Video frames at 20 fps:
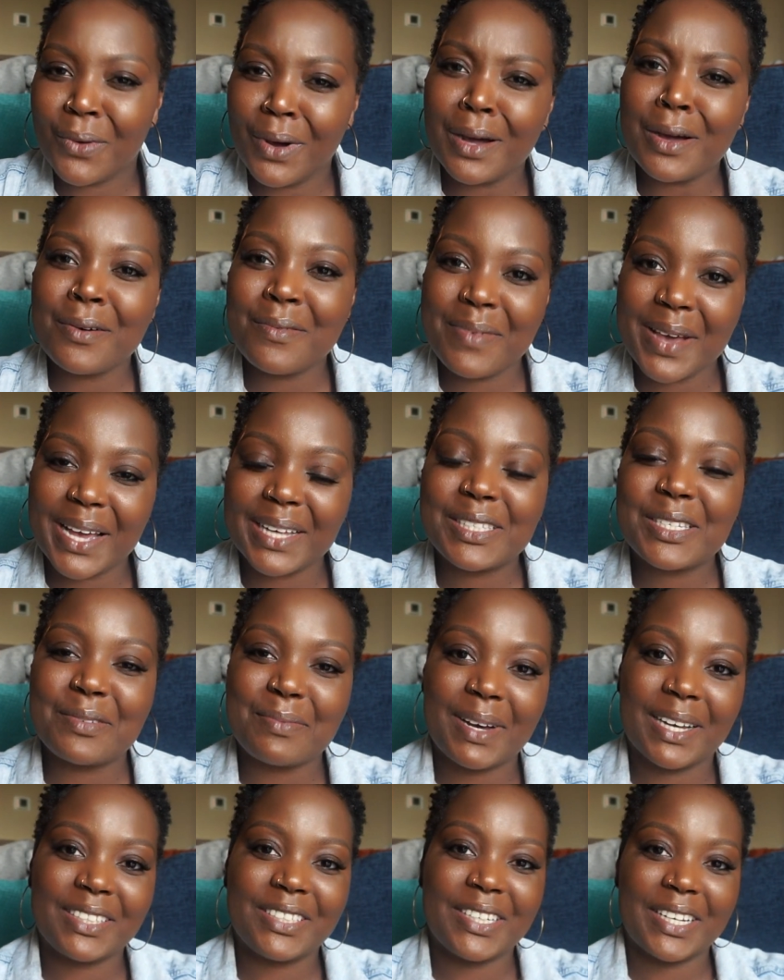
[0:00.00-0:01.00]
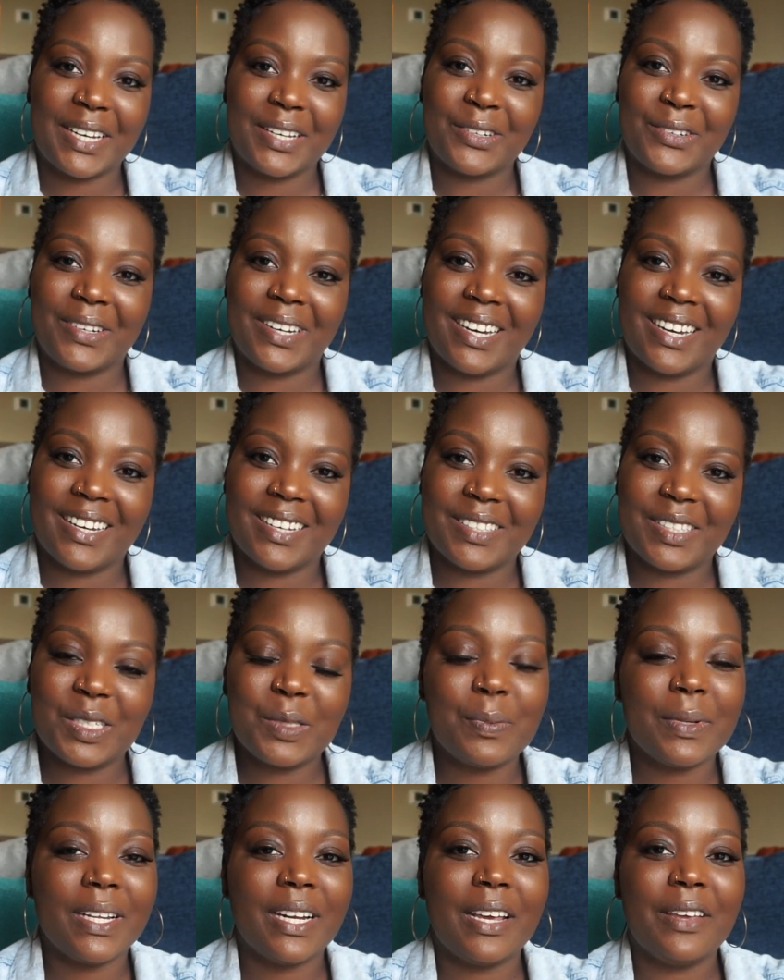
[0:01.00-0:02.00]
Welcome back to my channel, guys.
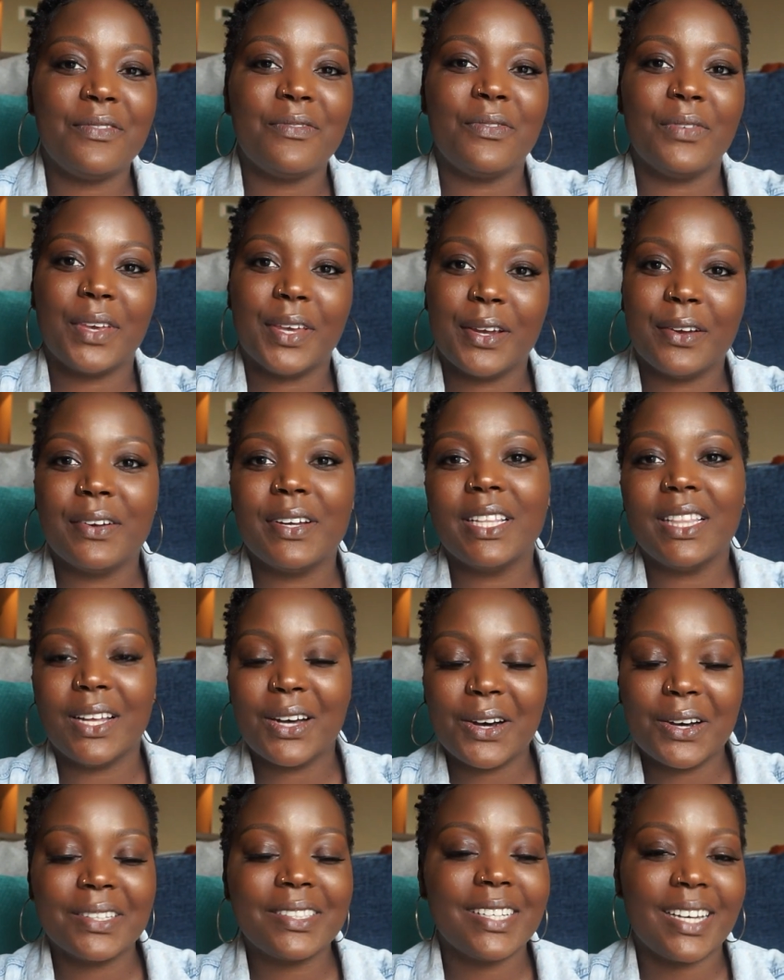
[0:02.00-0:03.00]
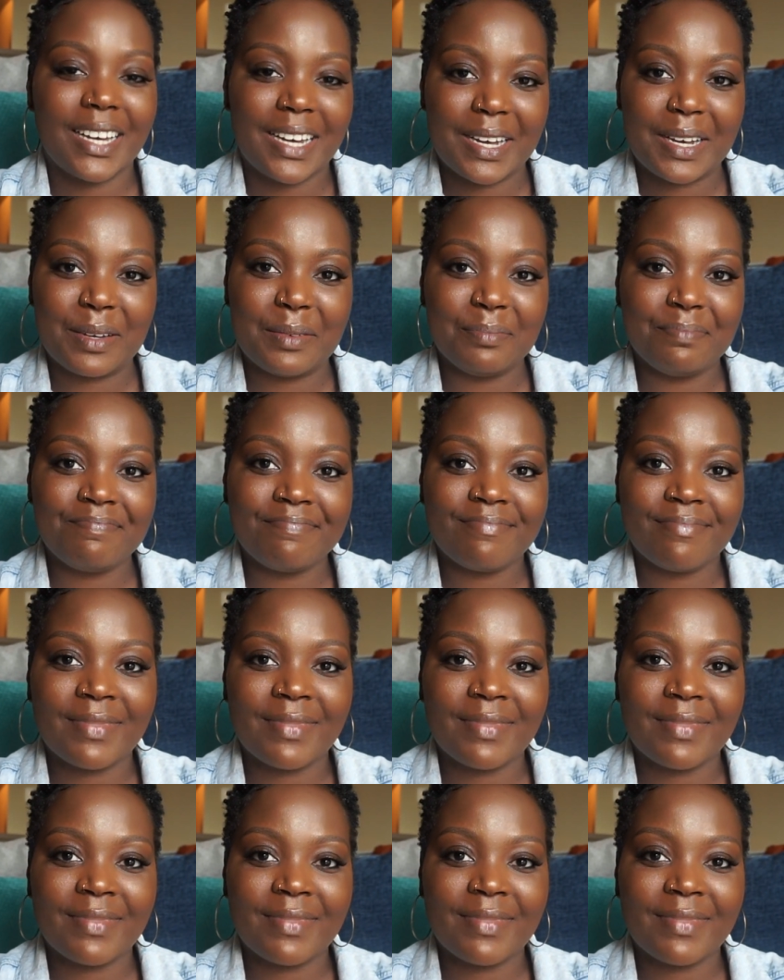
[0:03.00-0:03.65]
It's been a very long time.